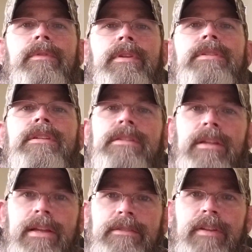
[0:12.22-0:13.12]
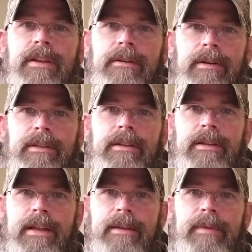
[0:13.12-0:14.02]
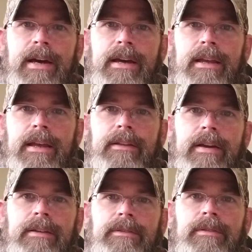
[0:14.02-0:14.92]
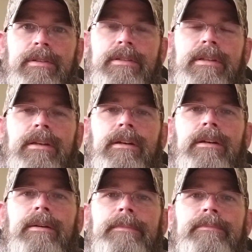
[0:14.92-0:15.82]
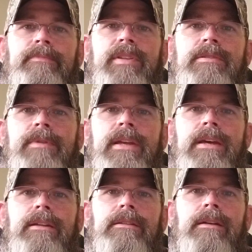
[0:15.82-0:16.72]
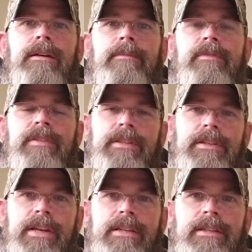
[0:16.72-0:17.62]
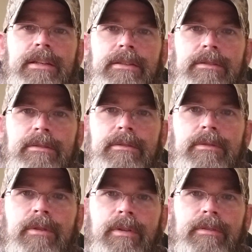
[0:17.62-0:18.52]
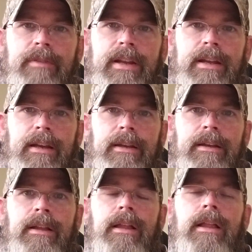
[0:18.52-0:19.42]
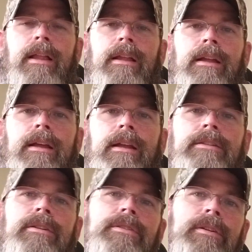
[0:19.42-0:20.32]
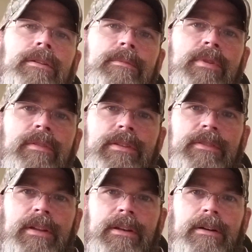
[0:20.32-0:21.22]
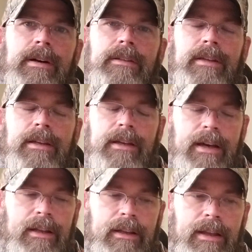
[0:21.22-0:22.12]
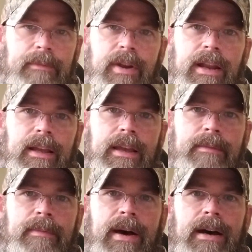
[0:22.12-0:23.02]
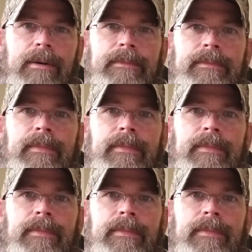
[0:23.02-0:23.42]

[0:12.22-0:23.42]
This is the last video under the name Kayak Angler Outdoors. This weekend I'm officially changing it to Northern Redneck. And I told you all in a previous video, I'll tell you how the name Redneck came about,